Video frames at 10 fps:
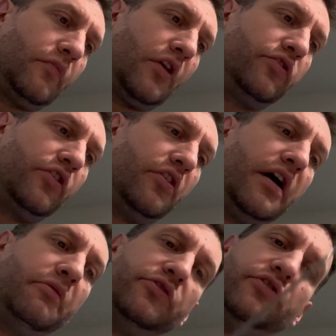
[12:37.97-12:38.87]
So
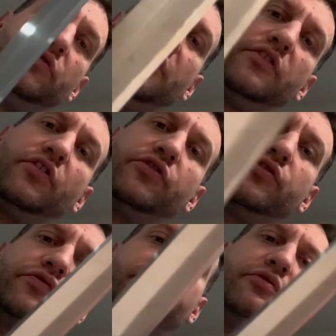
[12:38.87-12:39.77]
I was using this
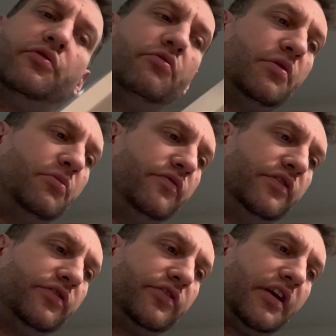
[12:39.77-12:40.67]
also for
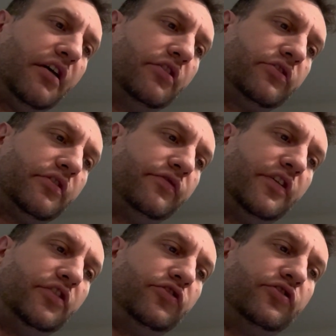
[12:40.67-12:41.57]
removing scales on a
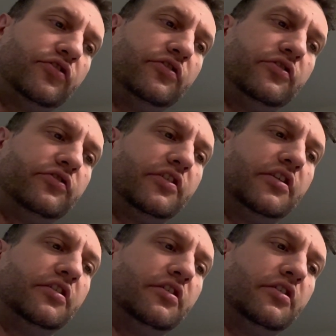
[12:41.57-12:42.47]
fish, because there's
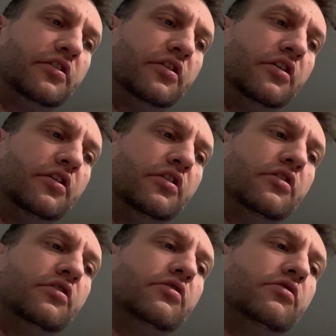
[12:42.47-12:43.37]
a
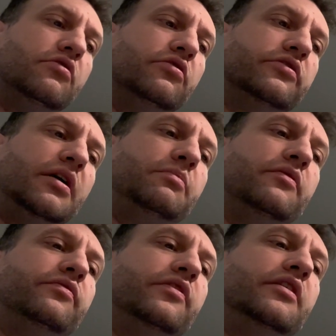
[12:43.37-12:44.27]
whole type
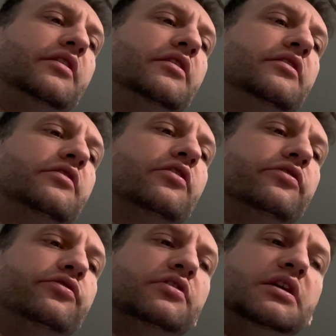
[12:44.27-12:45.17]
of, it's called
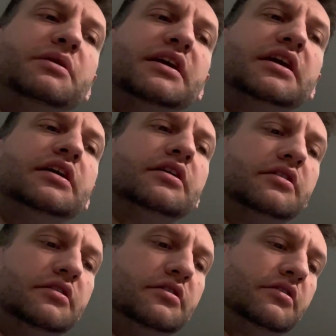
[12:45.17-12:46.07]
tsukibiki.
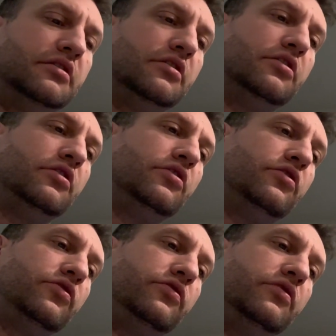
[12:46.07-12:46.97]

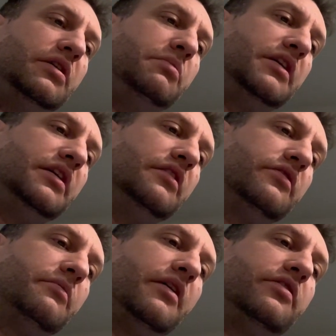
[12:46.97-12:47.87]
Tsukibiki is
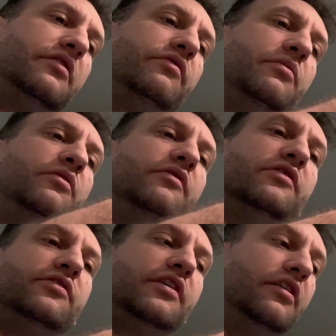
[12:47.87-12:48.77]
the method of removing
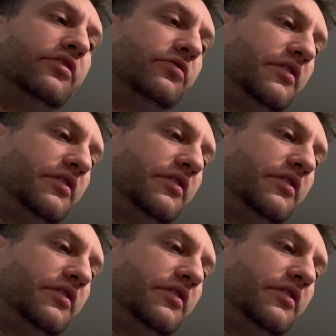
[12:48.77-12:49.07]
scales with a